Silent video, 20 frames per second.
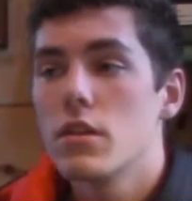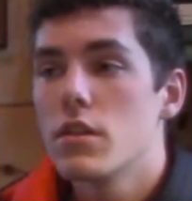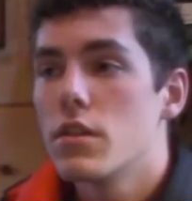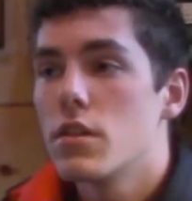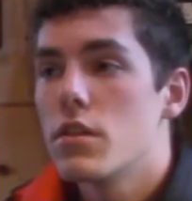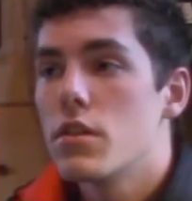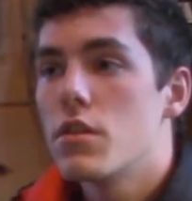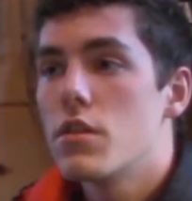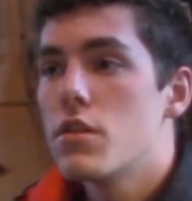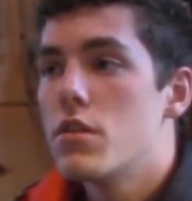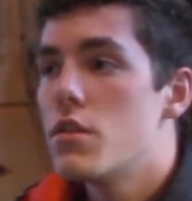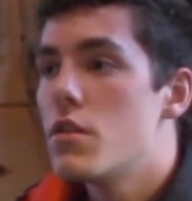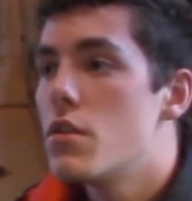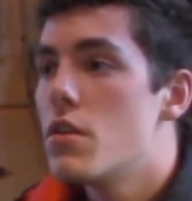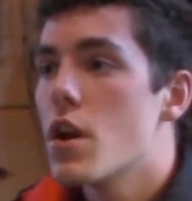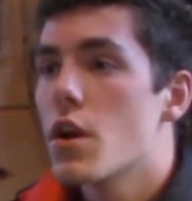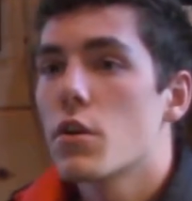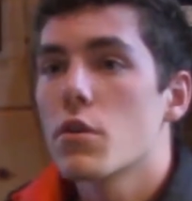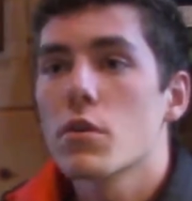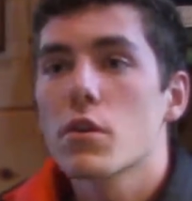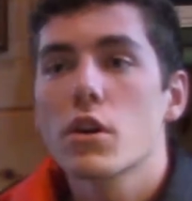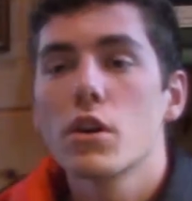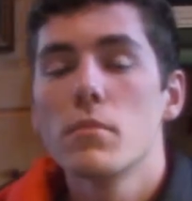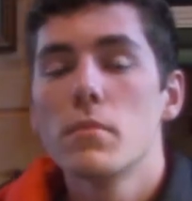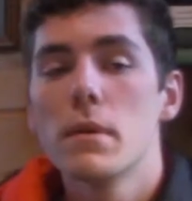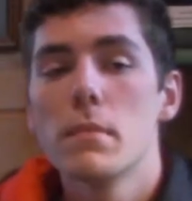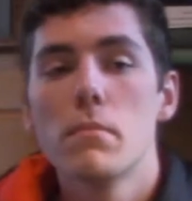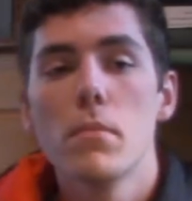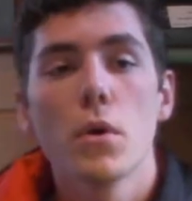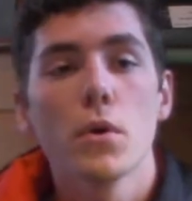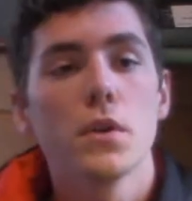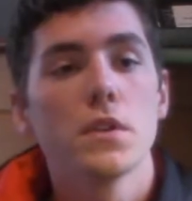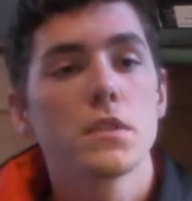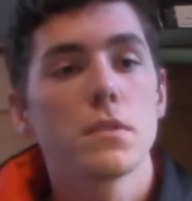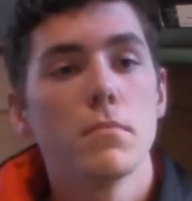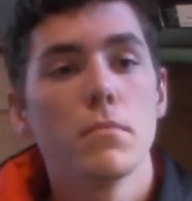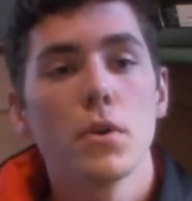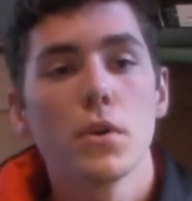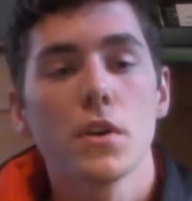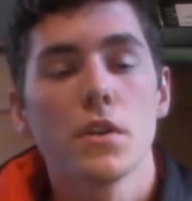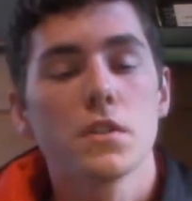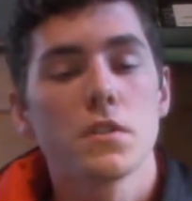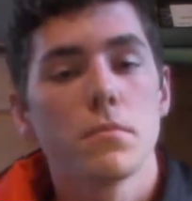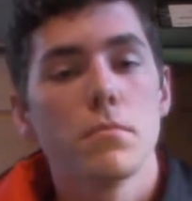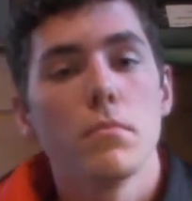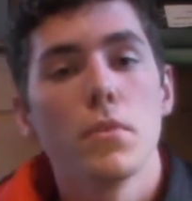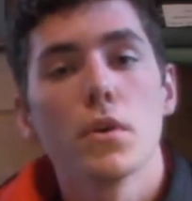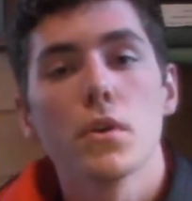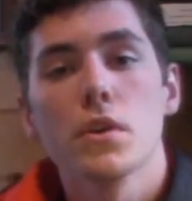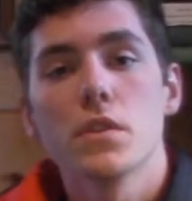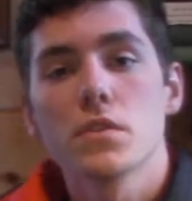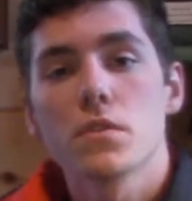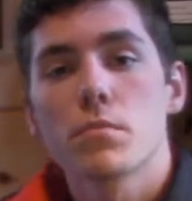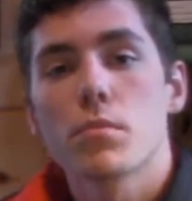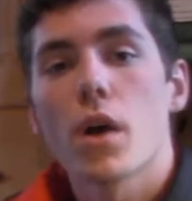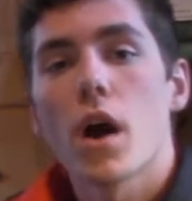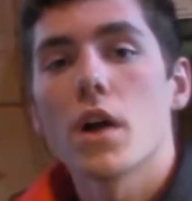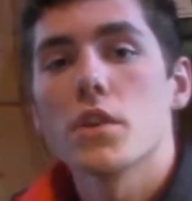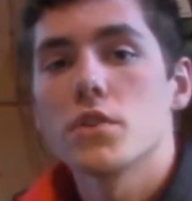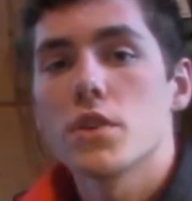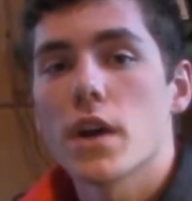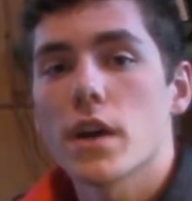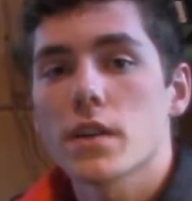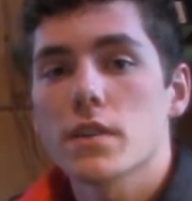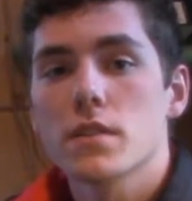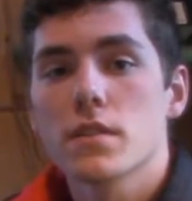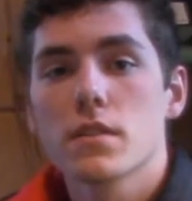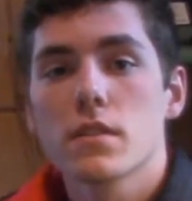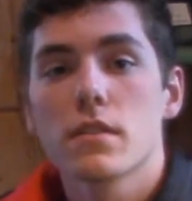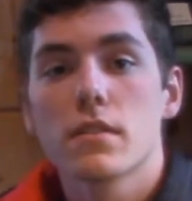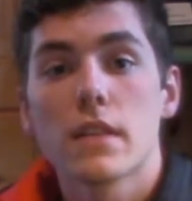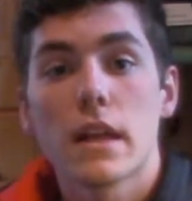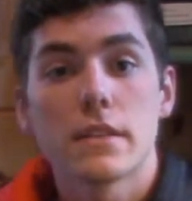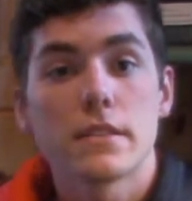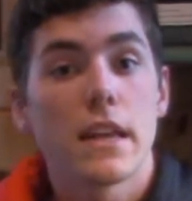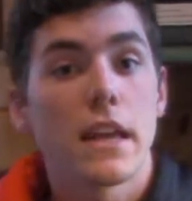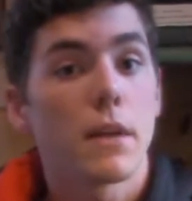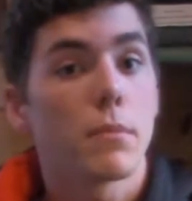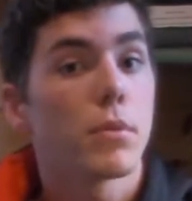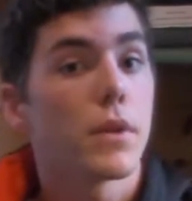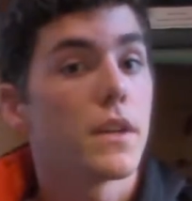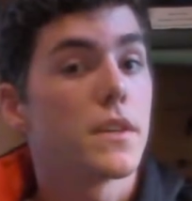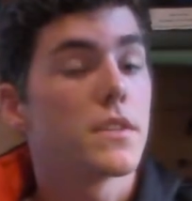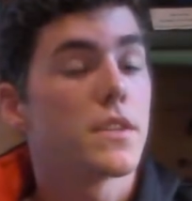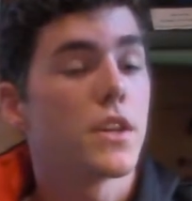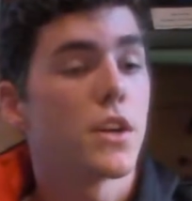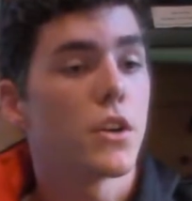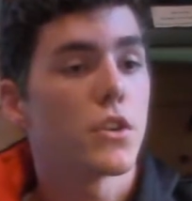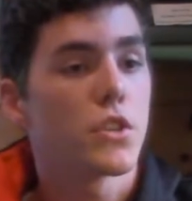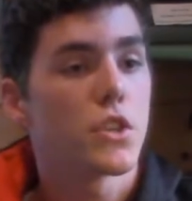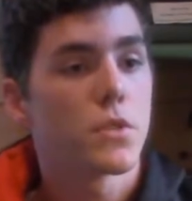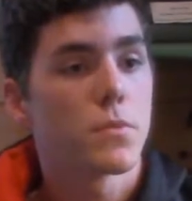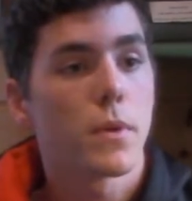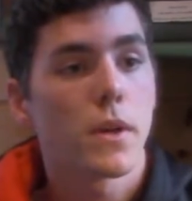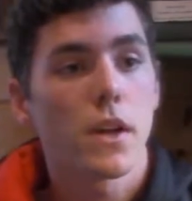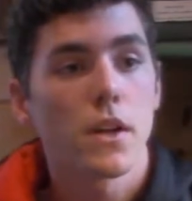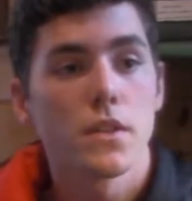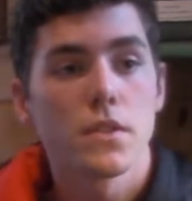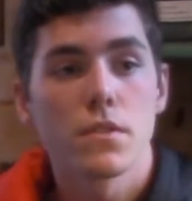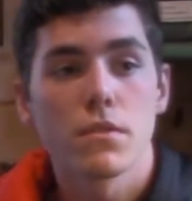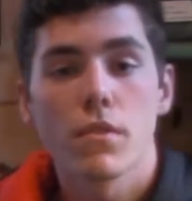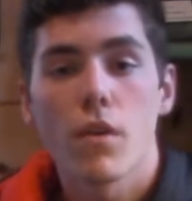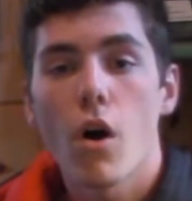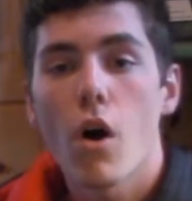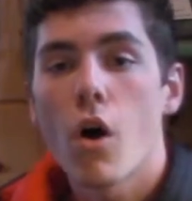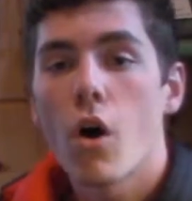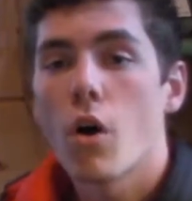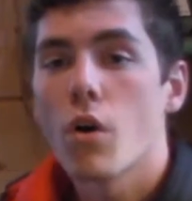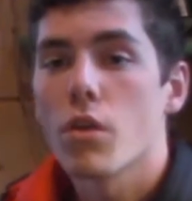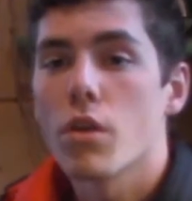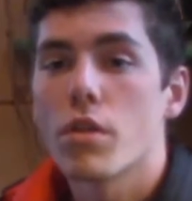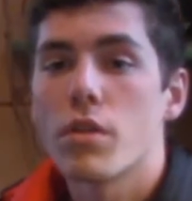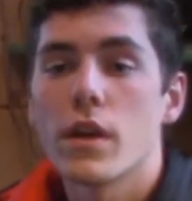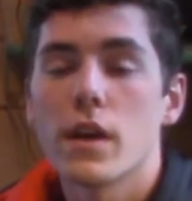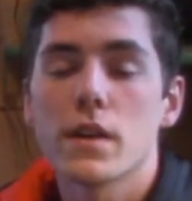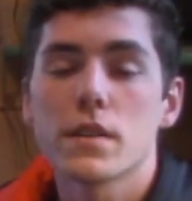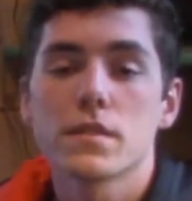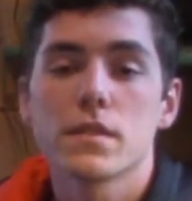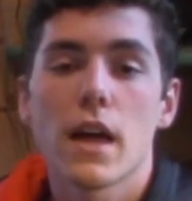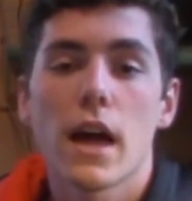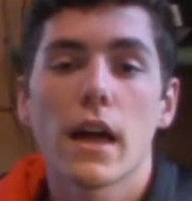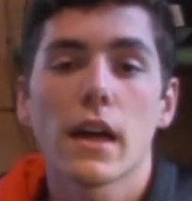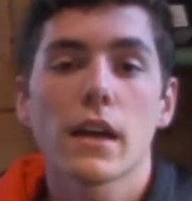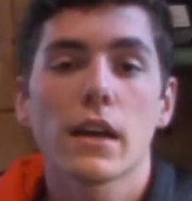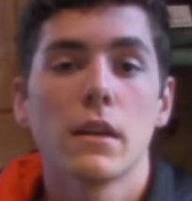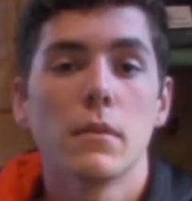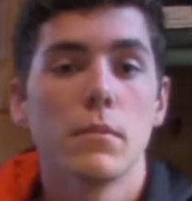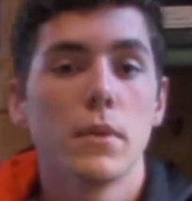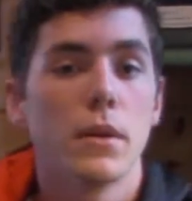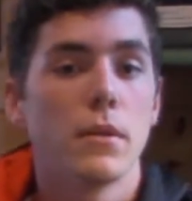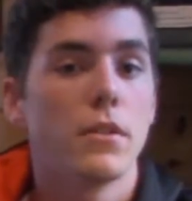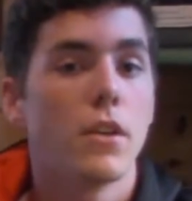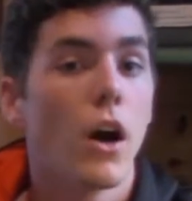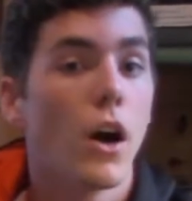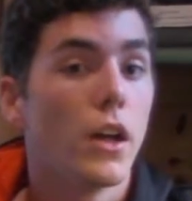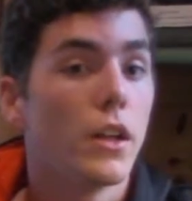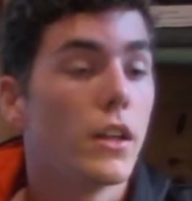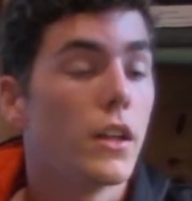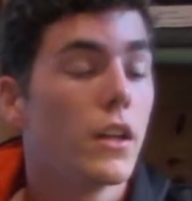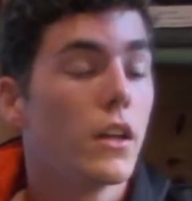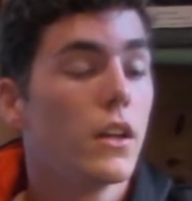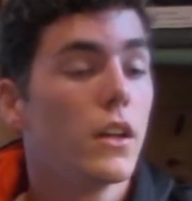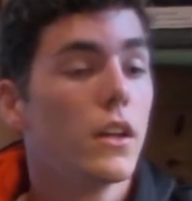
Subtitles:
there could be millions and millions and millions of projects that take place here just because of all the things that can be done.